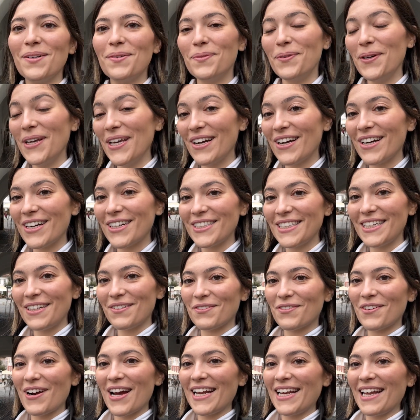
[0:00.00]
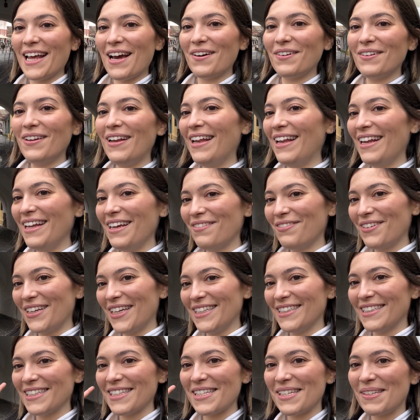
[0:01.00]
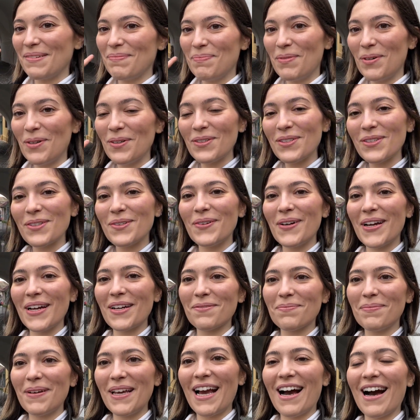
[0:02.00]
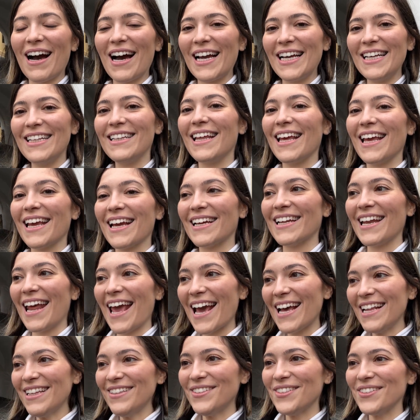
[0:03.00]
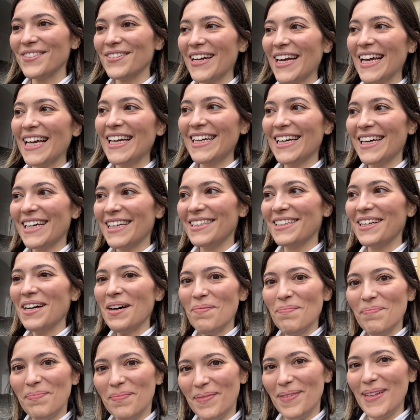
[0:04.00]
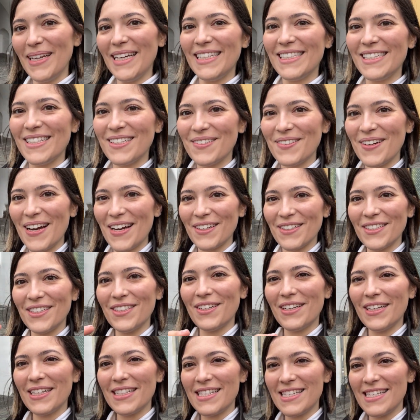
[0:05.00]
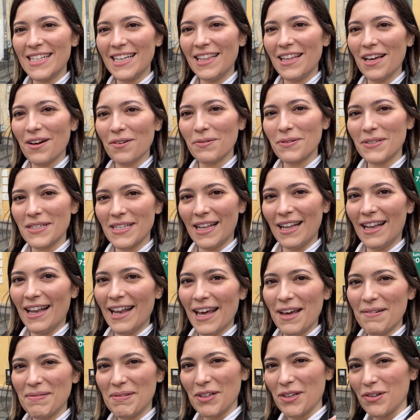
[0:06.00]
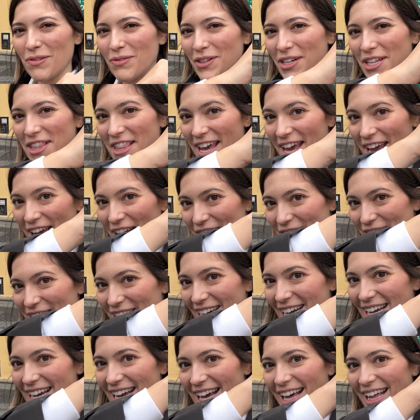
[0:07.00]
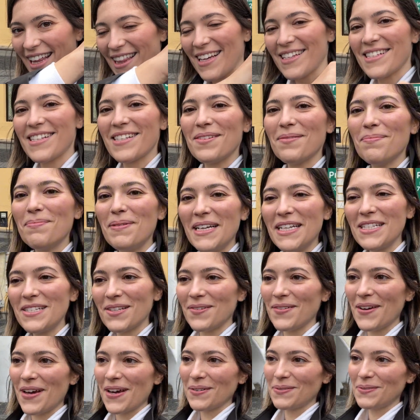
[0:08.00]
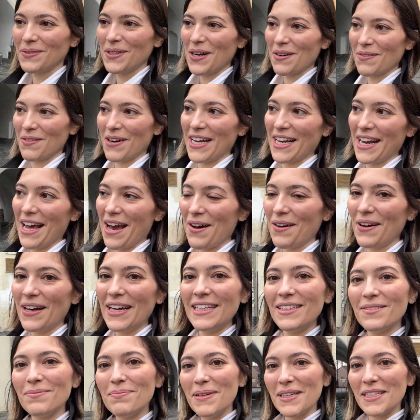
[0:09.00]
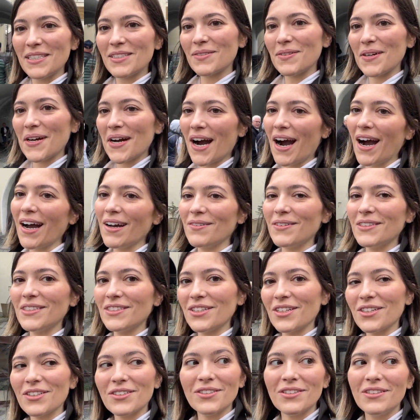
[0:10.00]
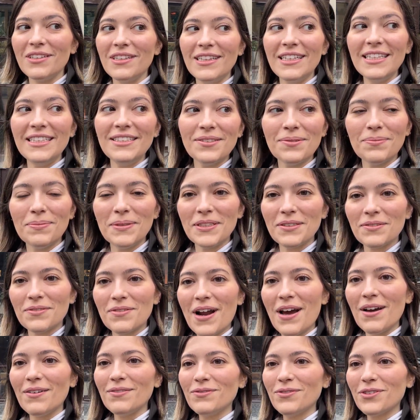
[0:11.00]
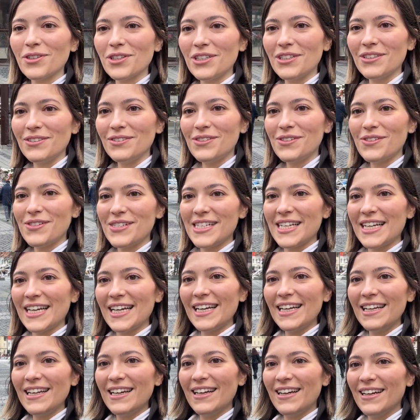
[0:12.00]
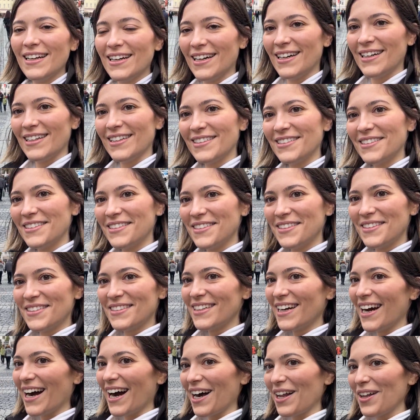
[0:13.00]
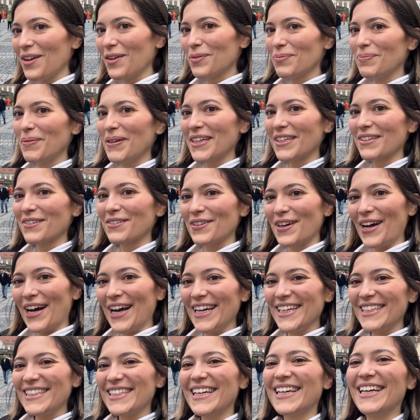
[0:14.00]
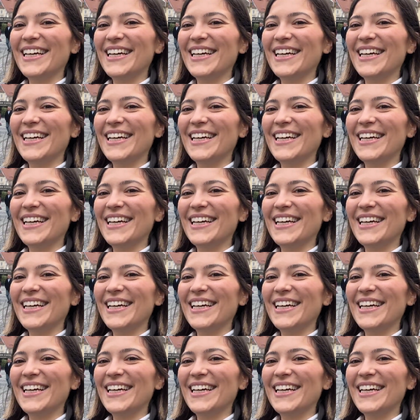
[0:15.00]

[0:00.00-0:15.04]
We are right now leaving the small square behind and entering the big square. You can see there was a label over there. This is the big square. We are right now in the big square. I will turn a little bit around for you to see it. A lot bigger, right?